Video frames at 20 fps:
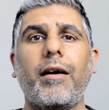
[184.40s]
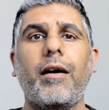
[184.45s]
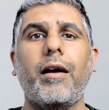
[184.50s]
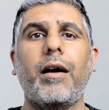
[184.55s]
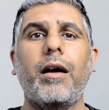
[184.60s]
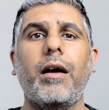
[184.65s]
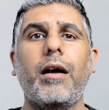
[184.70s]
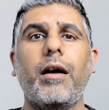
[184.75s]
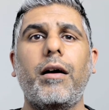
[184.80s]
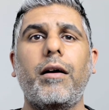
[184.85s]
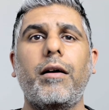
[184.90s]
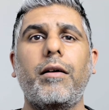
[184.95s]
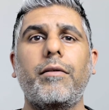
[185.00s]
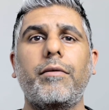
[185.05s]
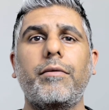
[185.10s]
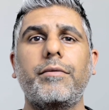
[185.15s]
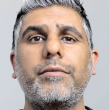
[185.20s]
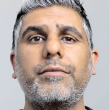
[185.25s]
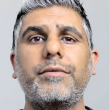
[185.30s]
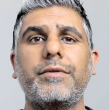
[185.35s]

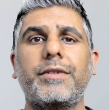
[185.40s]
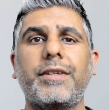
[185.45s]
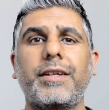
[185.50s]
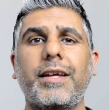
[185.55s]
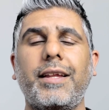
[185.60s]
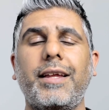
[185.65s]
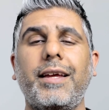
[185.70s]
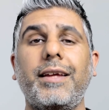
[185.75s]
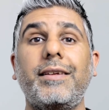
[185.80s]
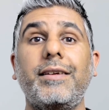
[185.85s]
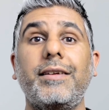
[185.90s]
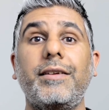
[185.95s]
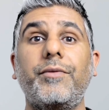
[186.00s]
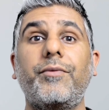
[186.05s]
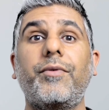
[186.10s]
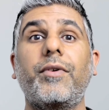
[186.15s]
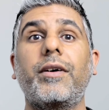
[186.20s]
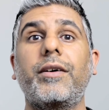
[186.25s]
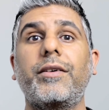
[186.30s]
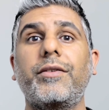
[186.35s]
1080
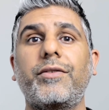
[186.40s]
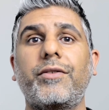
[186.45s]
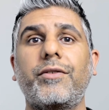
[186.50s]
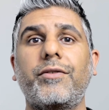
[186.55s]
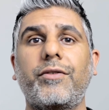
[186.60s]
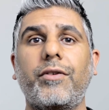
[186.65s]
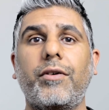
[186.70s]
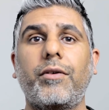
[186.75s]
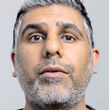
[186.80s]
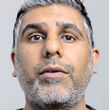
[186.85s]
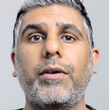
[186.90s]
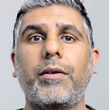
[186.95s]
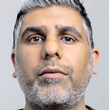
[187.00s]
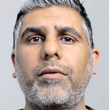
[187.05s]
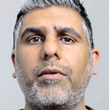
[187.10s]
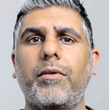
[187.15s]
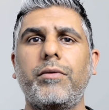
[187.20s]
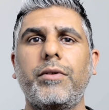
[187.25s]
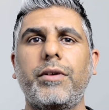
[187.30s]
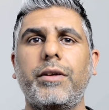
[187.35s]
device, so it
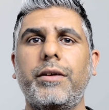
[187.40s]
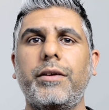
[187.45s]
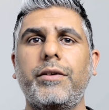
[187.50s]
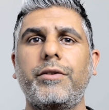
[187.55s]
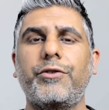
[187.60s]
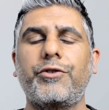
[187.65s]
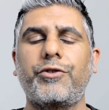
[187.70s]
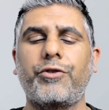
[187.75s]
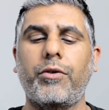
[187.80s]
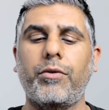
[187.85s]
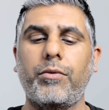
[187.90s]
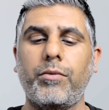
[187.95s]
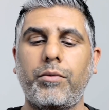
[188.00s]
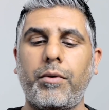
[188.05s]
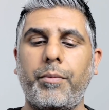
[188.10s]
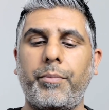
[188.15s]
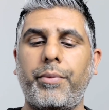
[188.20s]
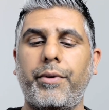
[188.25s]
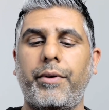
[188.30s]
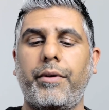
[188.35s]
will only
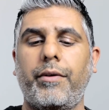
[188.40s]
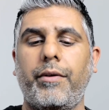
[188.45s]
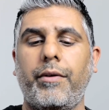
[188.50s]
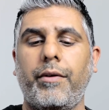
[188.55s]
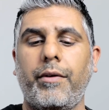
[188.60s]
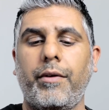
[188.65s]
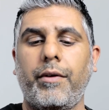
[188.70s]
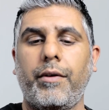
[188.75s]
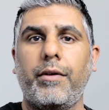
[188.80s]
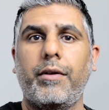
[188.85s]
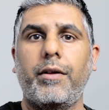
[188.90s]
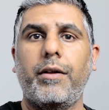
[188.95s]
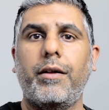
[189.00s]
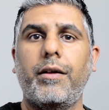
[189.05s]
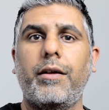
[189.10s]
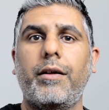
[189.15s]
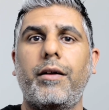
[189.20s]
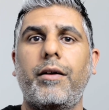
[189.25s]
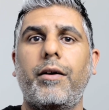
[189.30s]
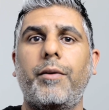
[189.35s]
show
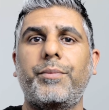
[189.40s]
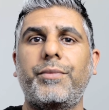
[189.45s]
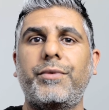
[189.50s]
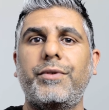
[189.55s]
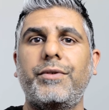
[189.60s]
up to